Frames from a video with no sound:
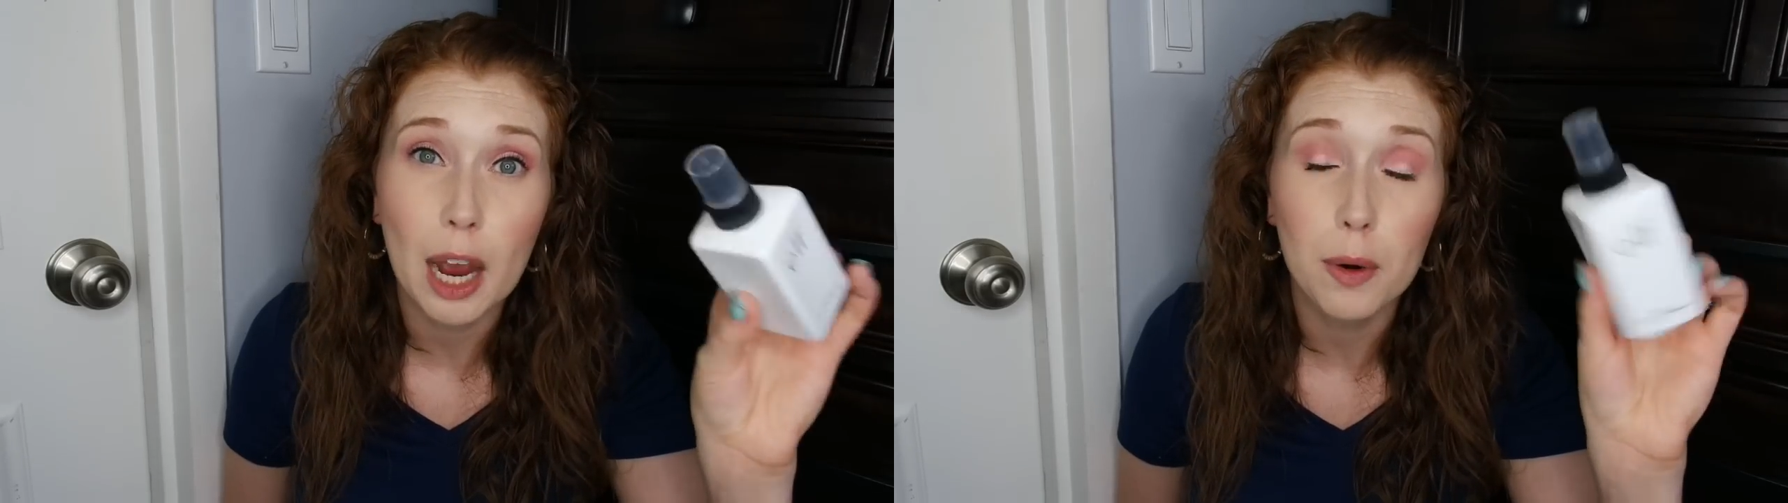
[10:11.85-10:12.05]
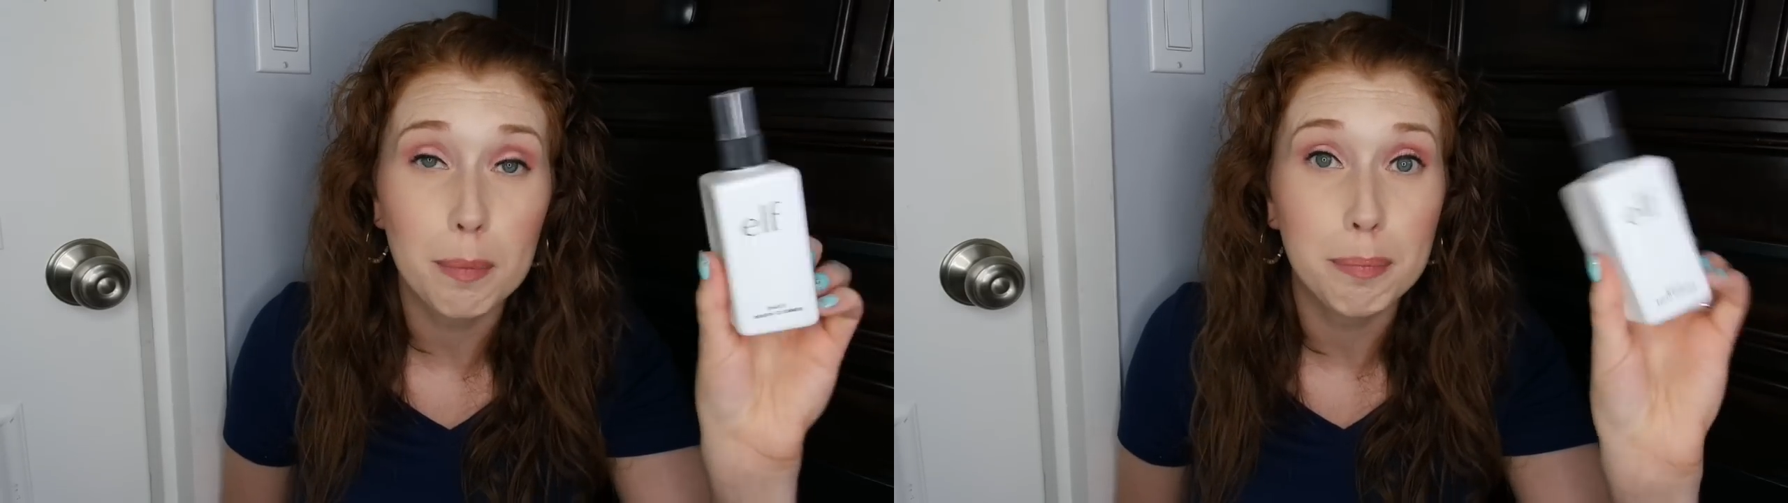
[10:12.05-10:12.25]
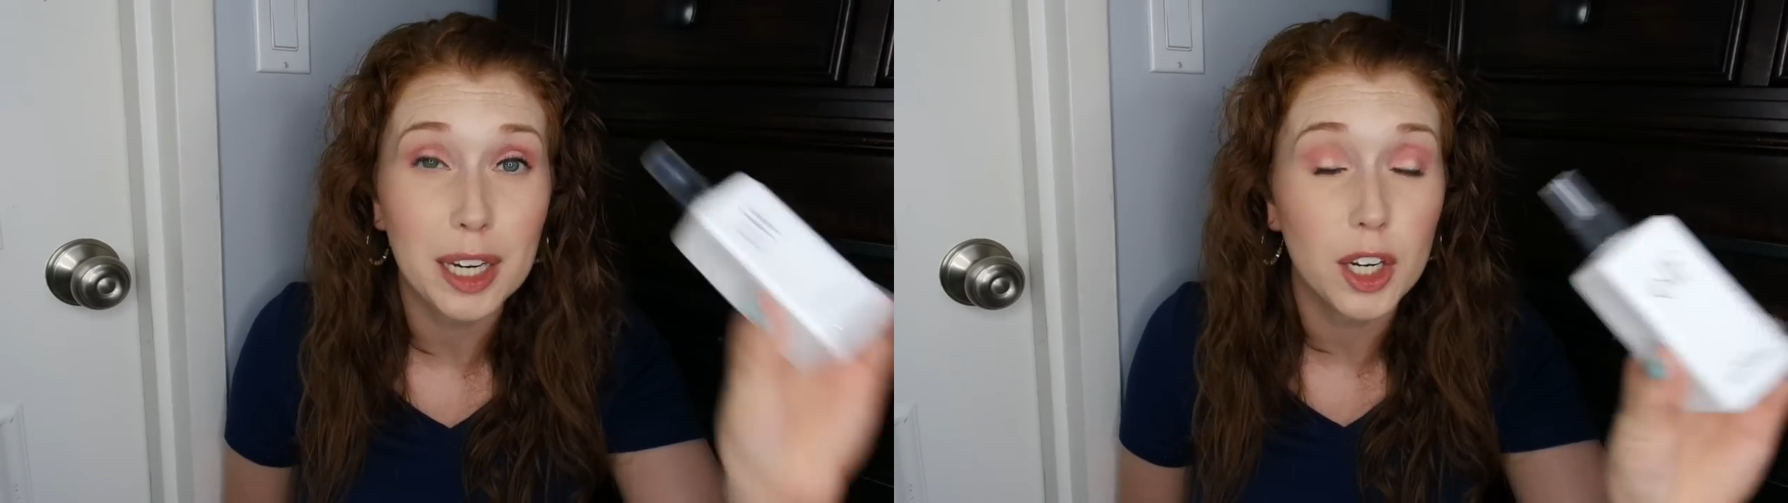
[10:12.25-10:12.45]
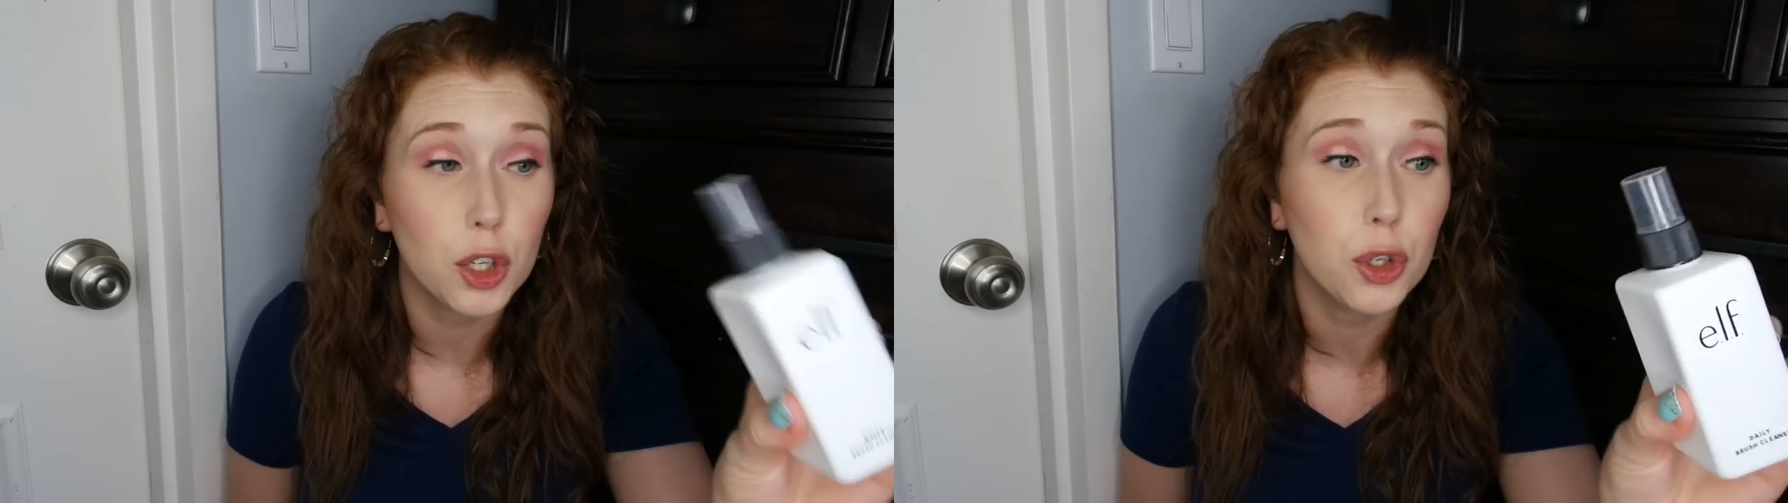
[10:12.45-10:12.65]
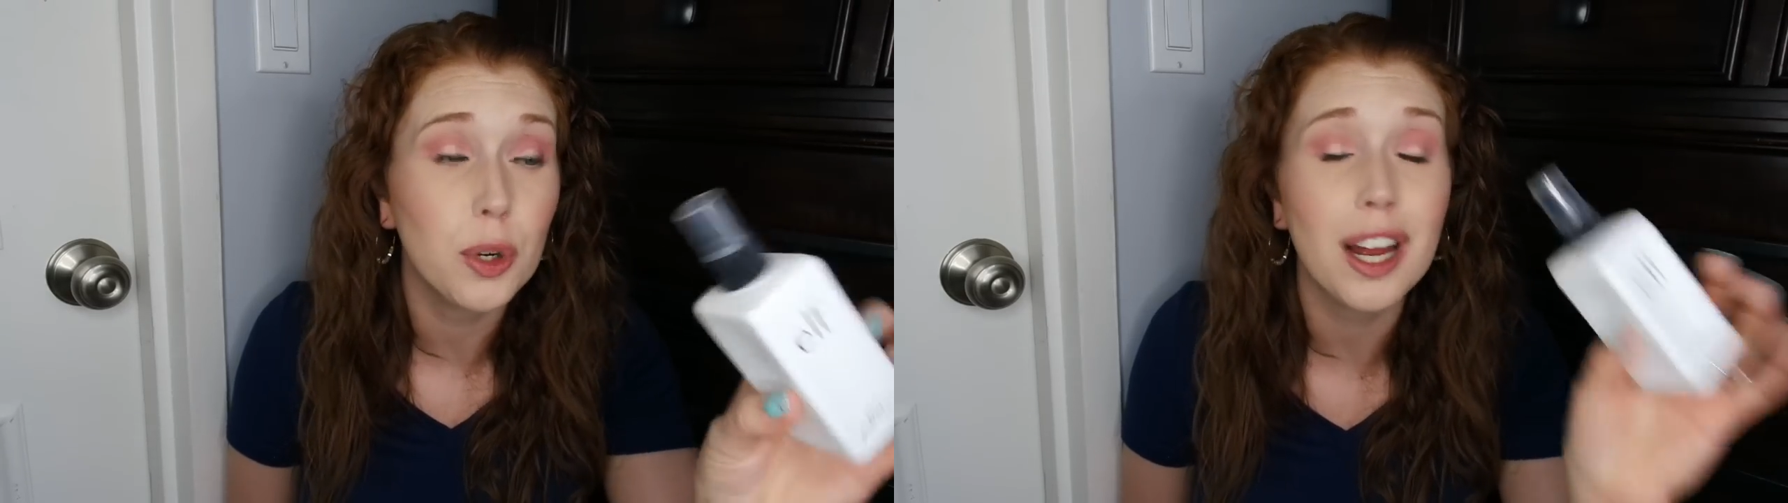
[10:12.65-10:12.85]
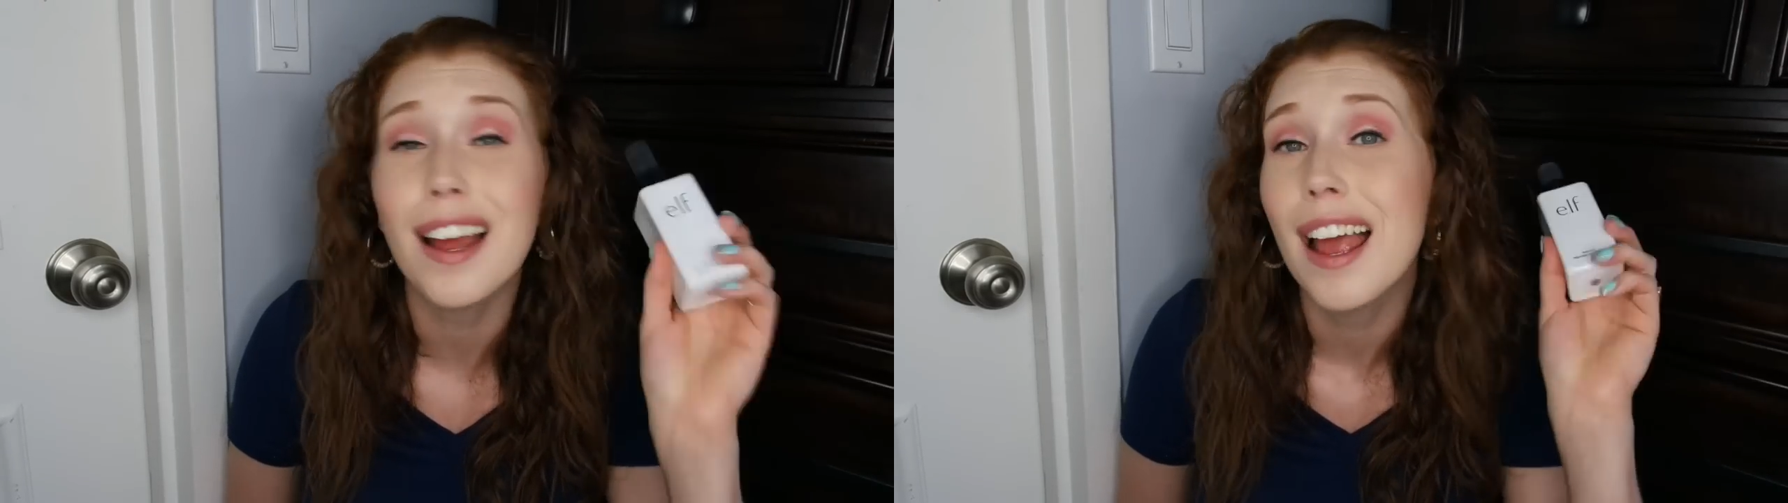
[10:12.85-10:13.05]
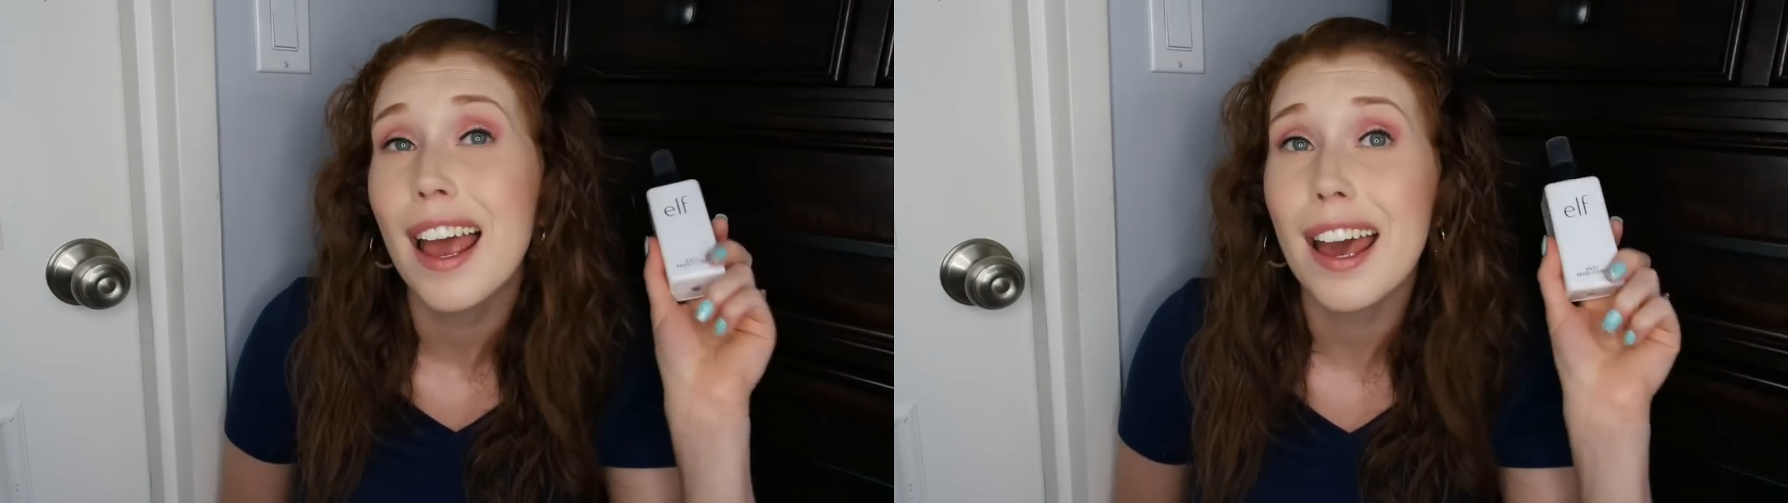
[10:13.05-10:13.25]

out a big kahuna